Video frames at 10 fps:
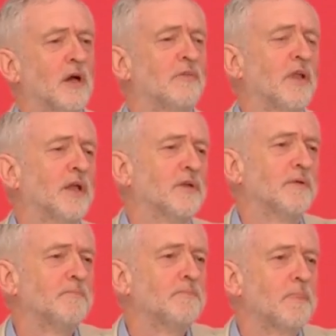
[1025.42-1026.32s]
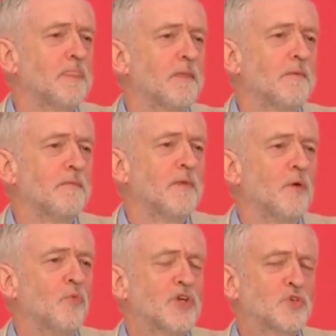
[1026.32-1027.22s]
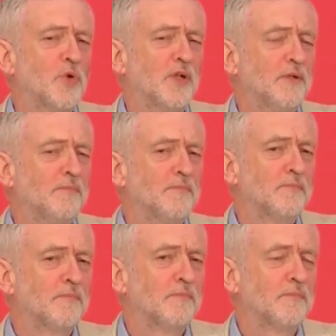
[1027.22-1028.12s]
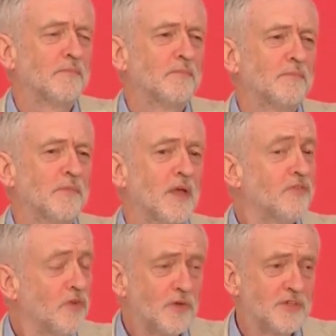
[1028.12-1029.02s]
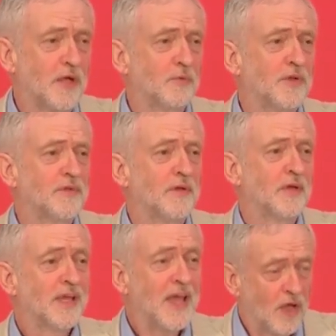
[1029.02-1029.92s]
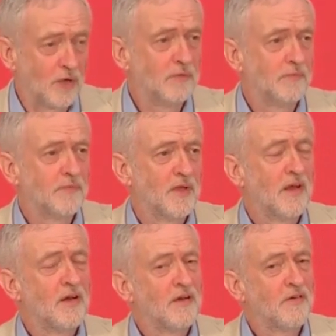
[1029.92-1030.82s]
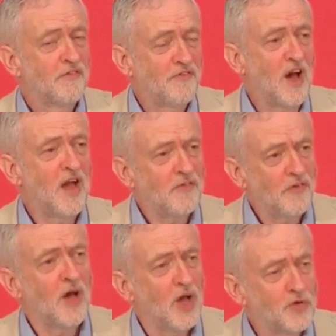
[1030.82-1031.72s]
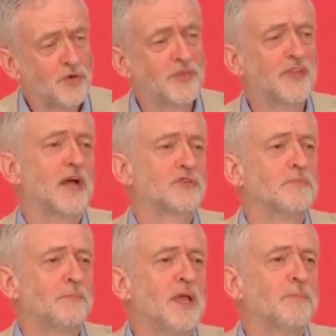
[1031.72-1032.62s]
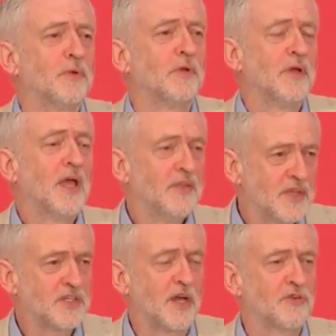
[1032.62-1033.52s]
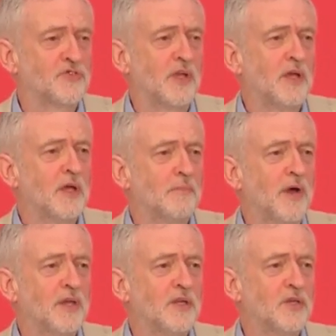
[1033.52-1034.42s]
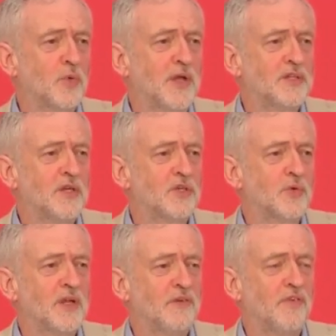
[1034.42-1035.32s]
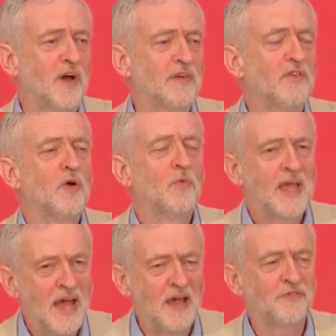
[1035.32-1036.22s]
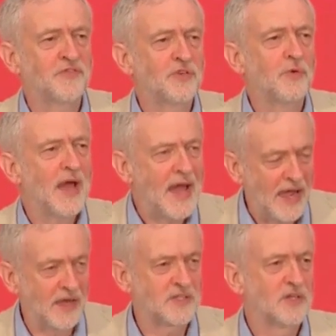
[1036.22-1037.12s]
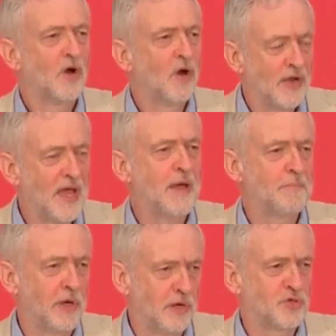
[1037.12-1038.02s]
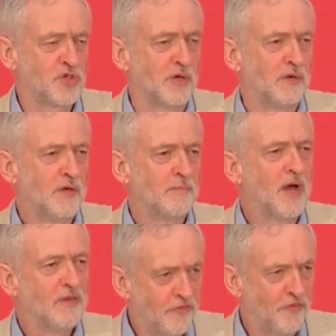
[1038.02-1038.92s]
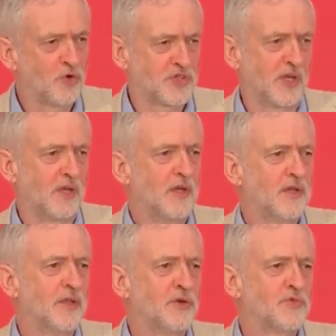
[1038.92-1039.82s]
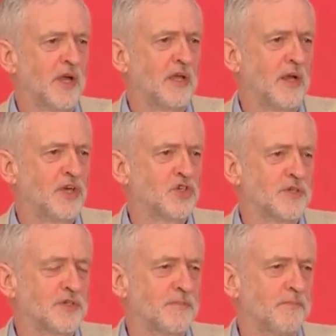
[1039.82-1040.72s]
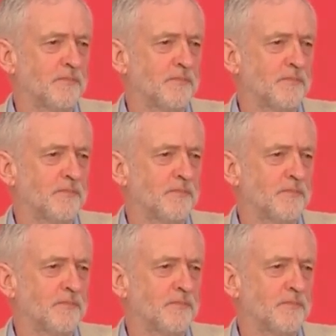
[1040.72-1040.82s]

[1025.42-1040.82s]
of London, which will, if not dealt with, kill 500,000 people in this country by 2025. We have to act on air pollution by enforcing those regulations.